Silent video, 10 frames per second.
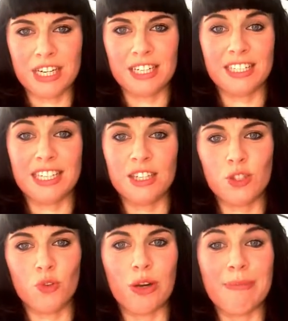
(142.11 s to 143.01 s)
readers in the
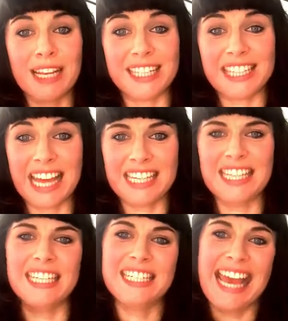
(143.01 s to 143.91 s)
story being set
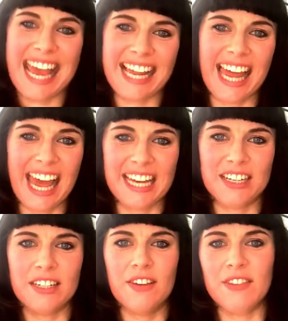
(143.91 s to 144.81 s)
in the tail
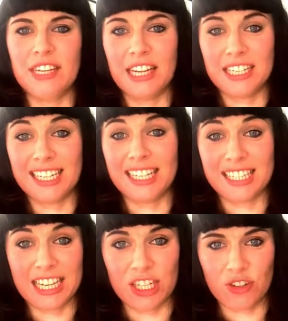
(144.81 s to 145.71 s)
end of the
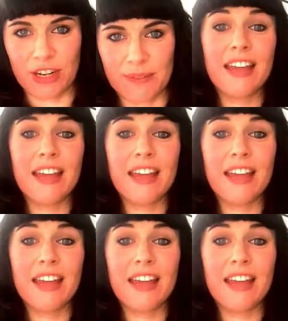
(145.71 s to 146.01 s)
19th century.